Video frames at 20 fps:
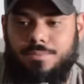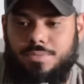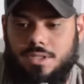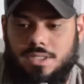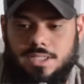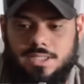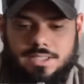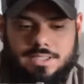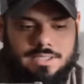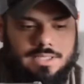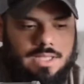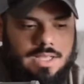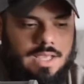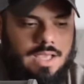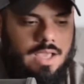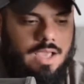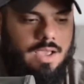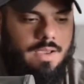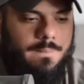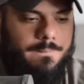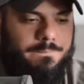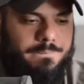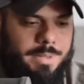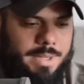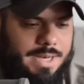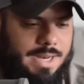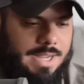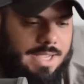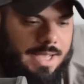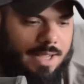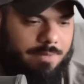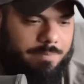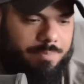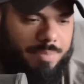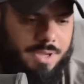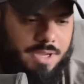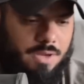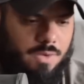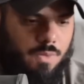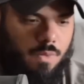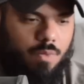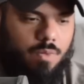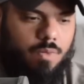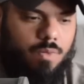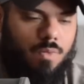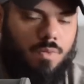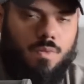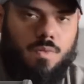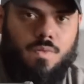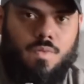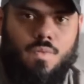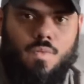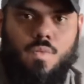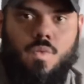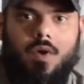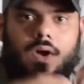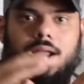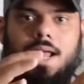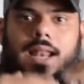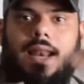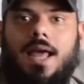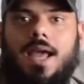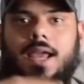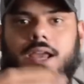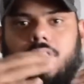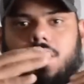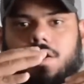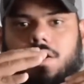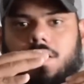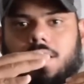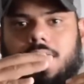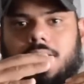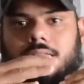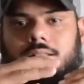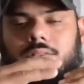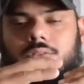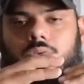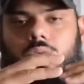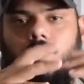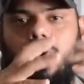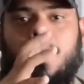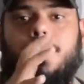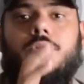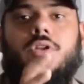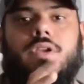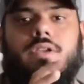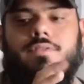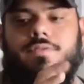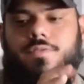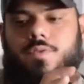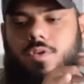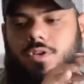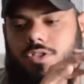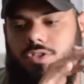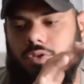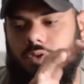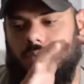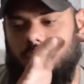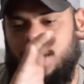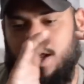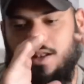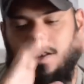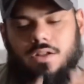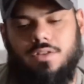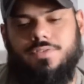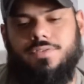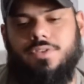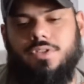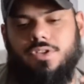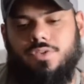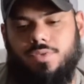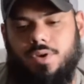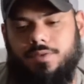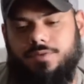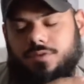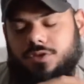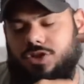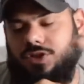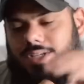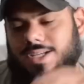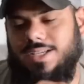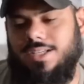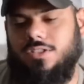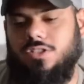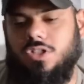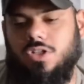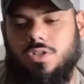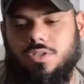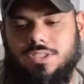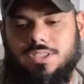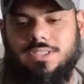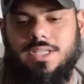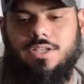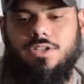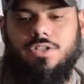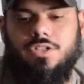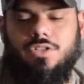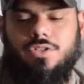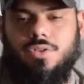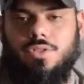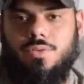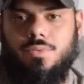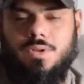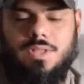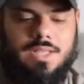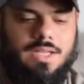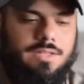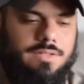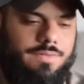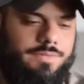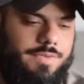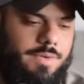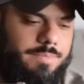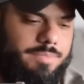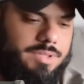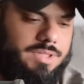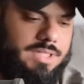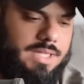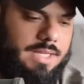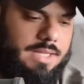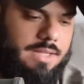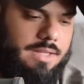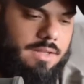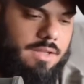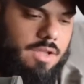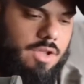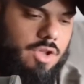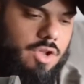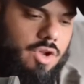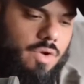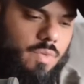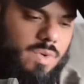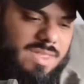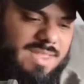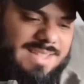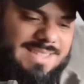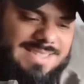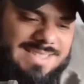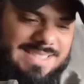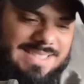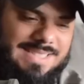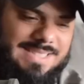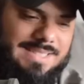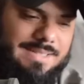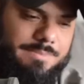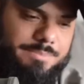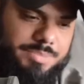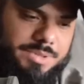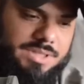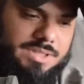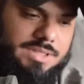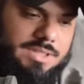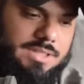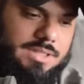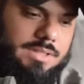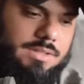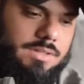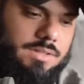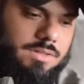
bullets, but I gotta pick what I like and what I'm looking for. So what I looked for this rifle was trying to get as close as I could to three thousand feet per second with a decent B C.